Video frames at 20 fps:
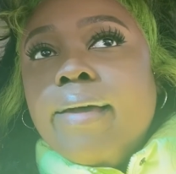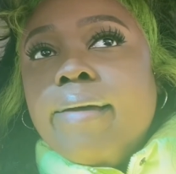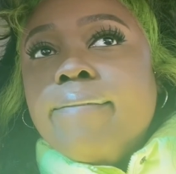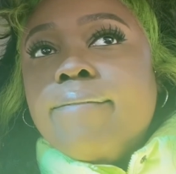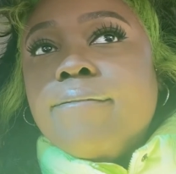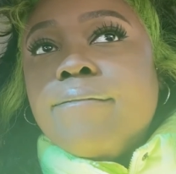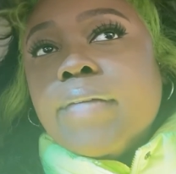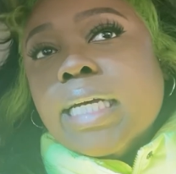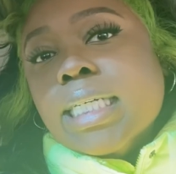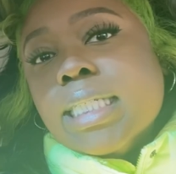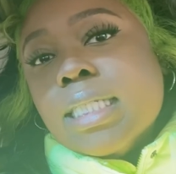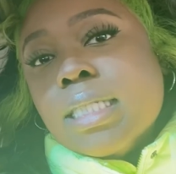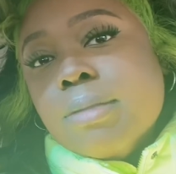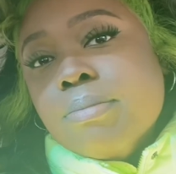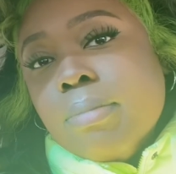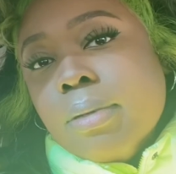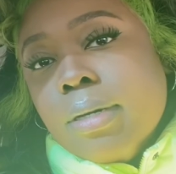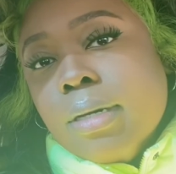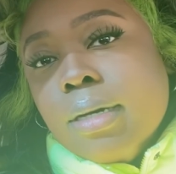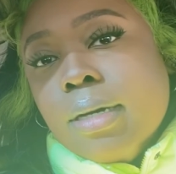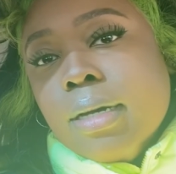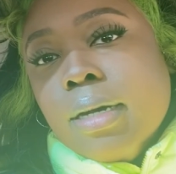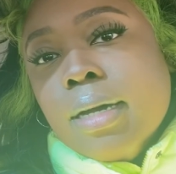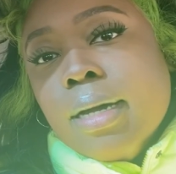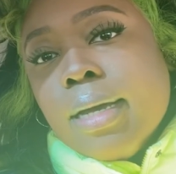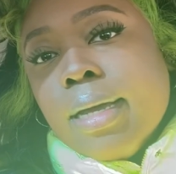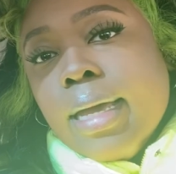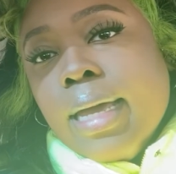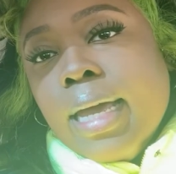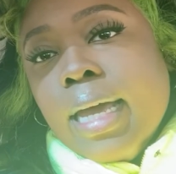
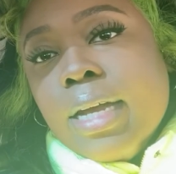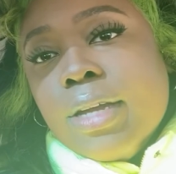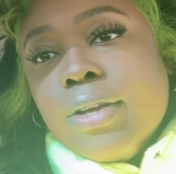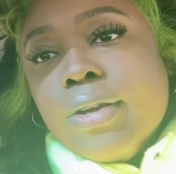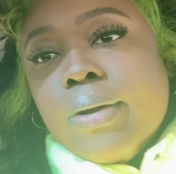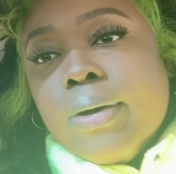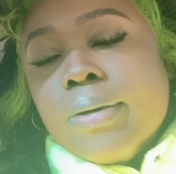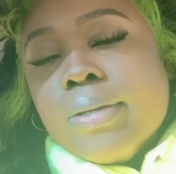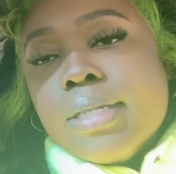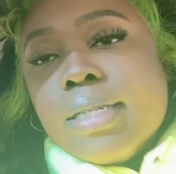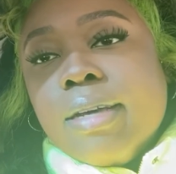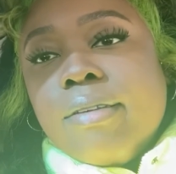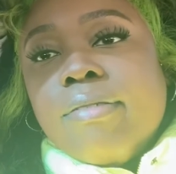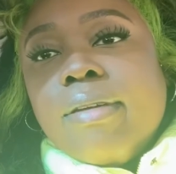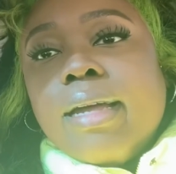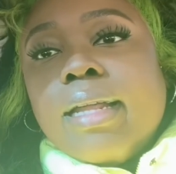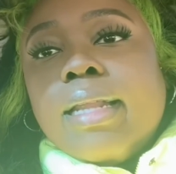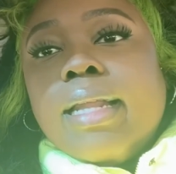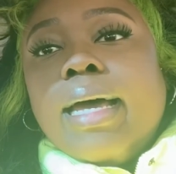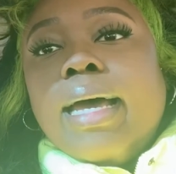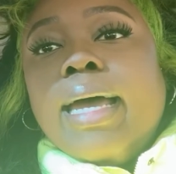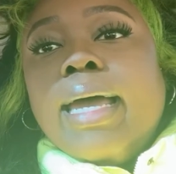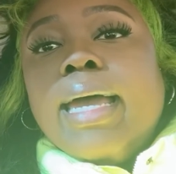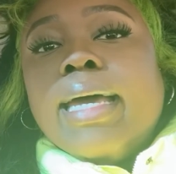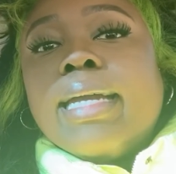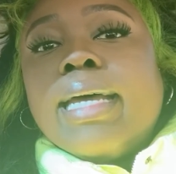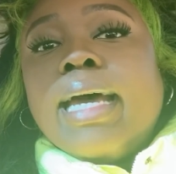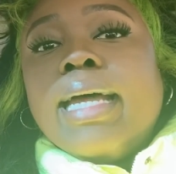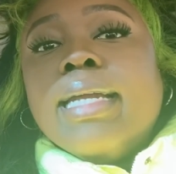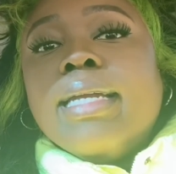Facebook and, you know, stuff like that.
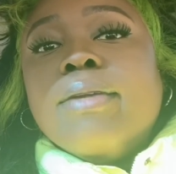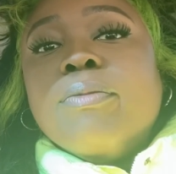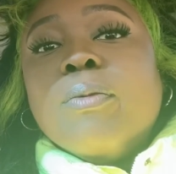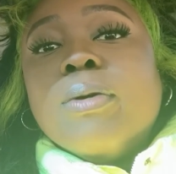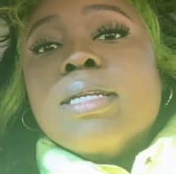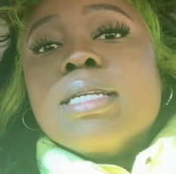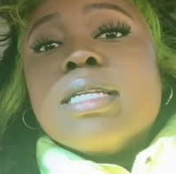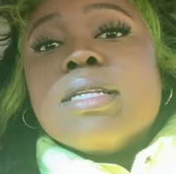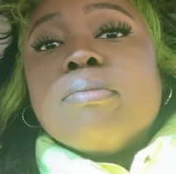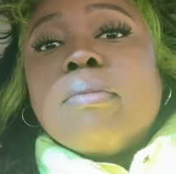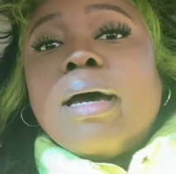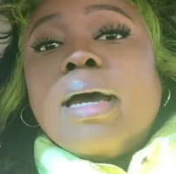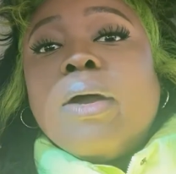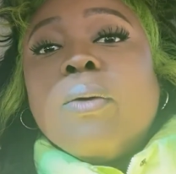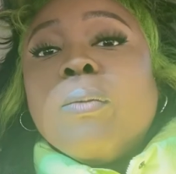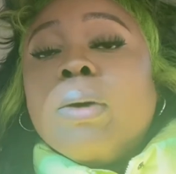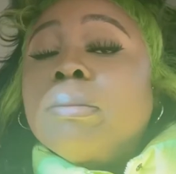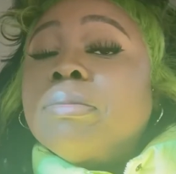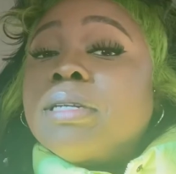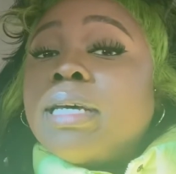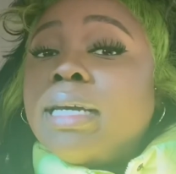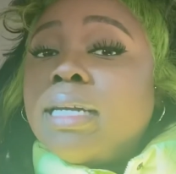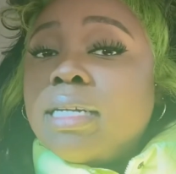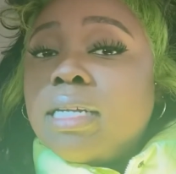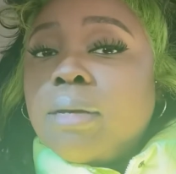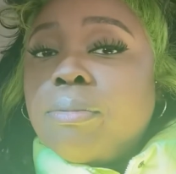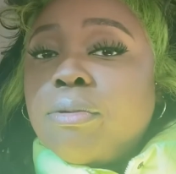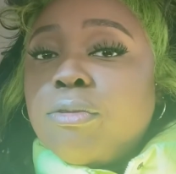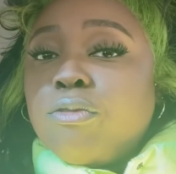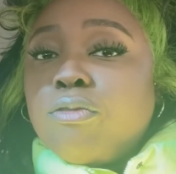And once my website is
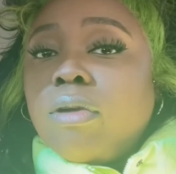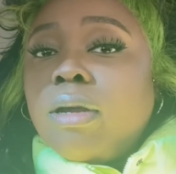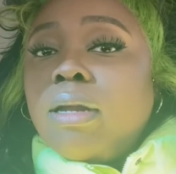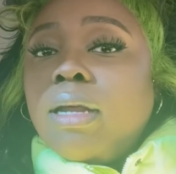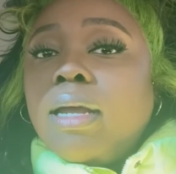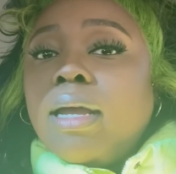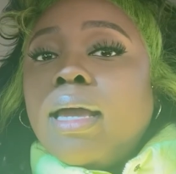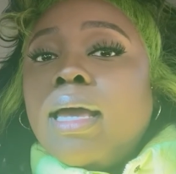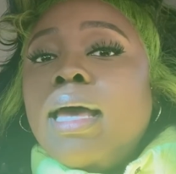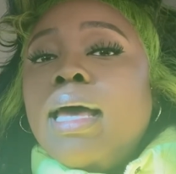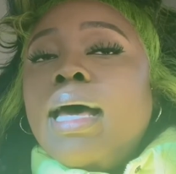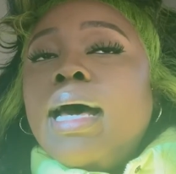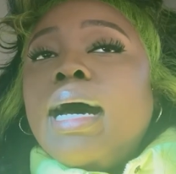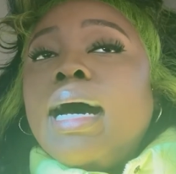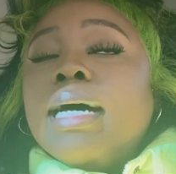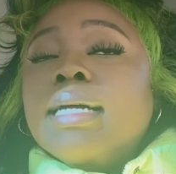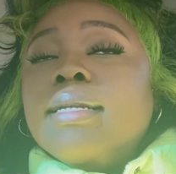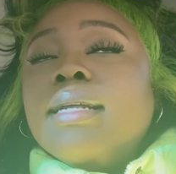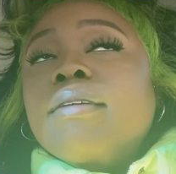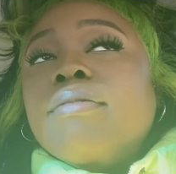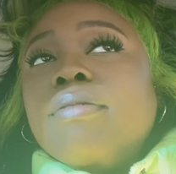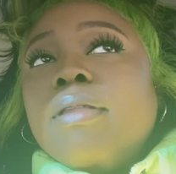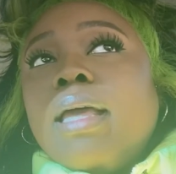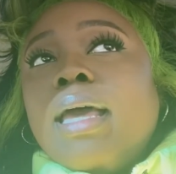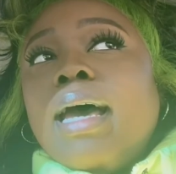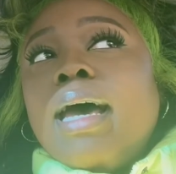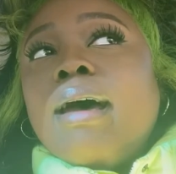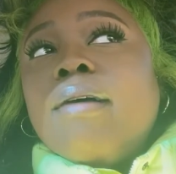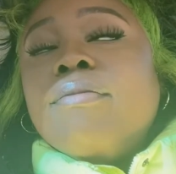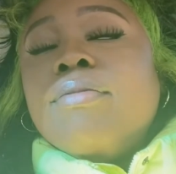up and running, I'll definitely
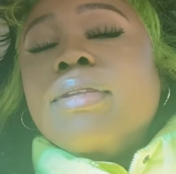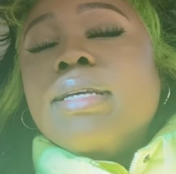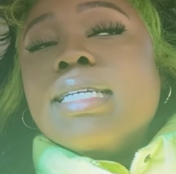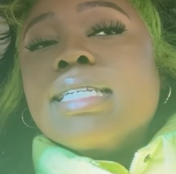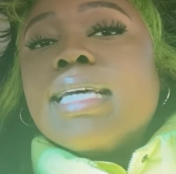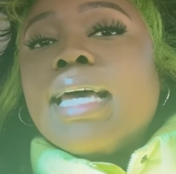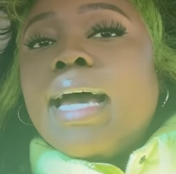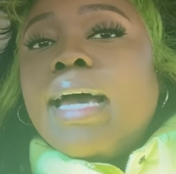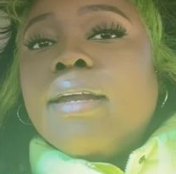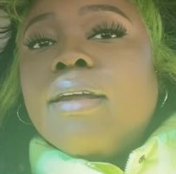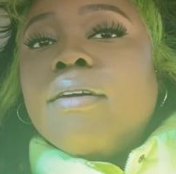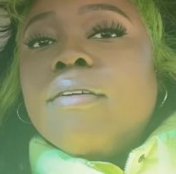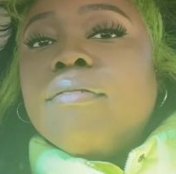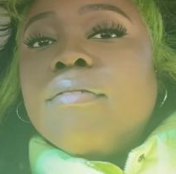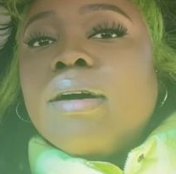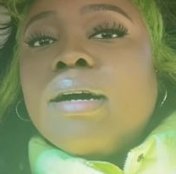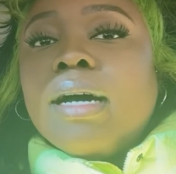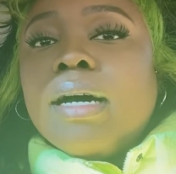have these kind of